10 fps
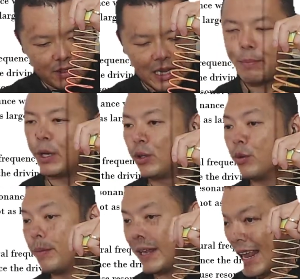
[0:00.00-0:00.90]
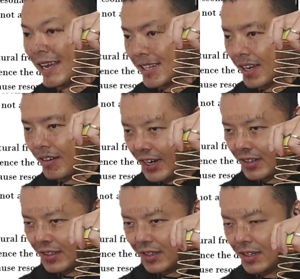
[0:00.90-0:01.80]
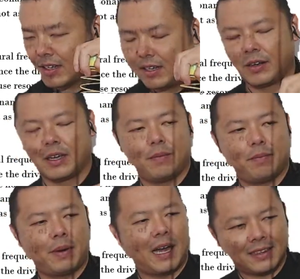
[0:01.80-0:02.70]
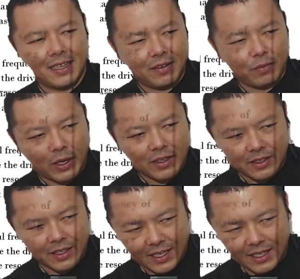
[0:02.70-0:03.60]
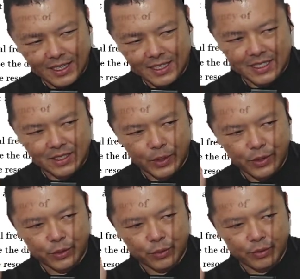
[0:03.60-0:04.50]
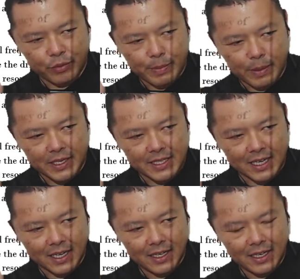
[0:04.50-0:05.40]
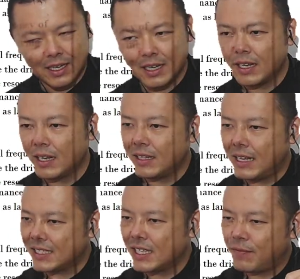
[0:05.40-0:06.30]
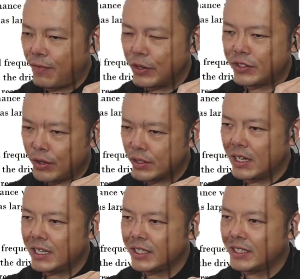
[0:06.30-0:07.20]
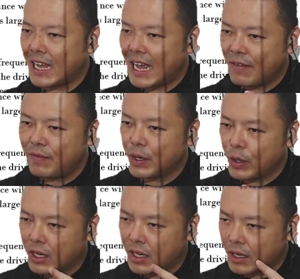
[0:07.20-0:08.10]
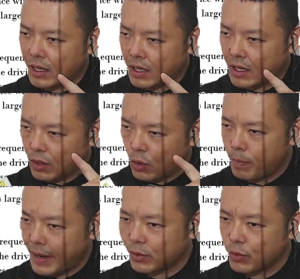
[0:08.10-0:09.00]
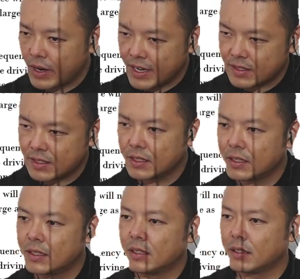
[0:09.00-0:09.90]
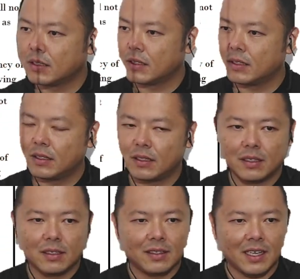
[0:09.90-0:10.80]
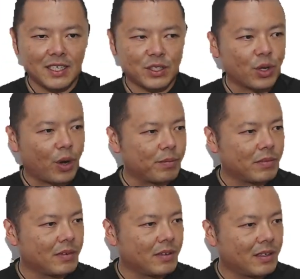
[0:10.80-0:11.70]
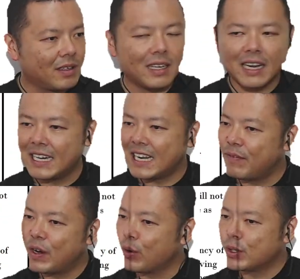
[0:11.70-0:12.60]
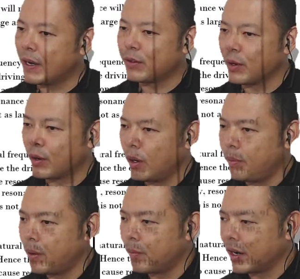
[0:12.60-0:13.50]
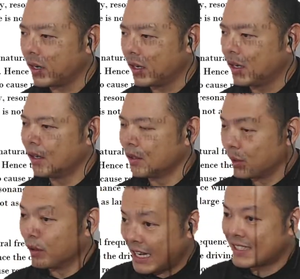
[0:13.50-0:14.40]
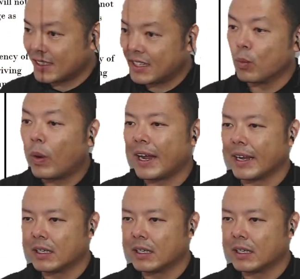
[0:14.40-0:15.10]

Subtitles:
amplitude will be less, right? Okay. But I think one of the key things is I want you to remember this, does a force oscillation ever go back to rest? Does it stop? It never goes back to equilibrium, right? So that's the thing. Why?